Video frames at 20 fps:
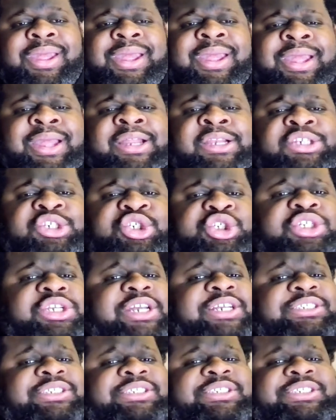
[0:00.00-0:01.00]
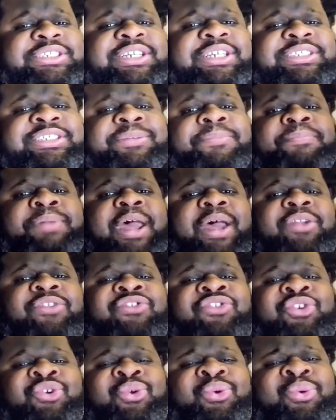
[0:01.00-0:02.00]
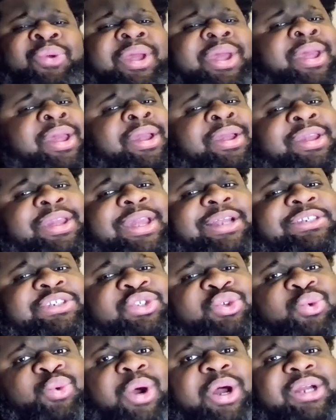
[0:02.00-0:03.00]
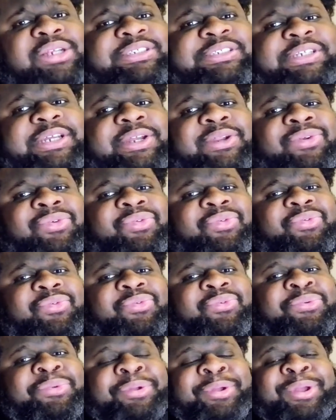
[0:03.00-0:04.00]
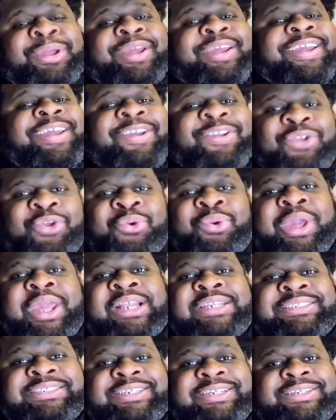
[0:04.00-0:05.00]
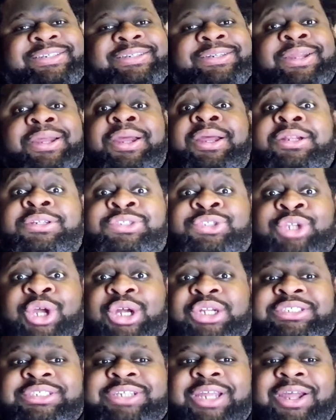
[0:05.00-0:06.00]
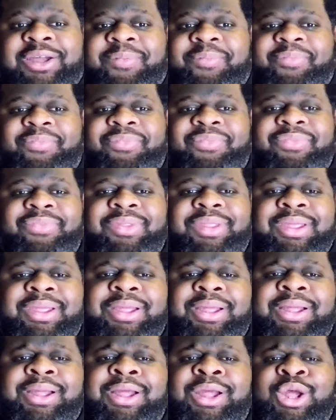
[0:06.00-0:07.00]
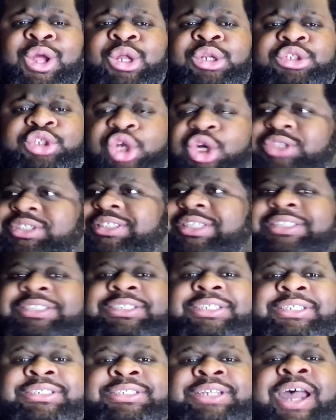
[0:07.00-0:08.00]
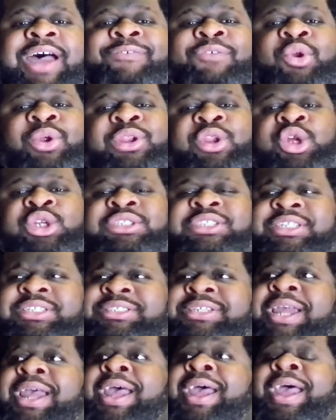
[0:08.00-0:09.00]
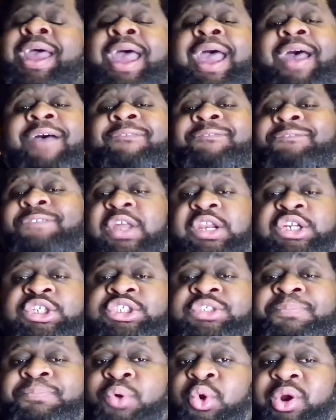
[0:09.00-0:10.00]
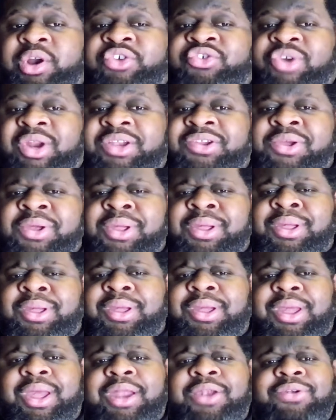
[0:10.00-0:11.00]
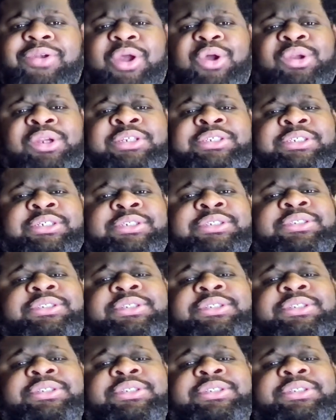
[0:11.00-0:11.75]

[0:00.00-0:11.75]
Just as he's about to, guess who walks in? You guessed it, Tosca. Tosca sees Cavaradossi's half-finished portrait and notices,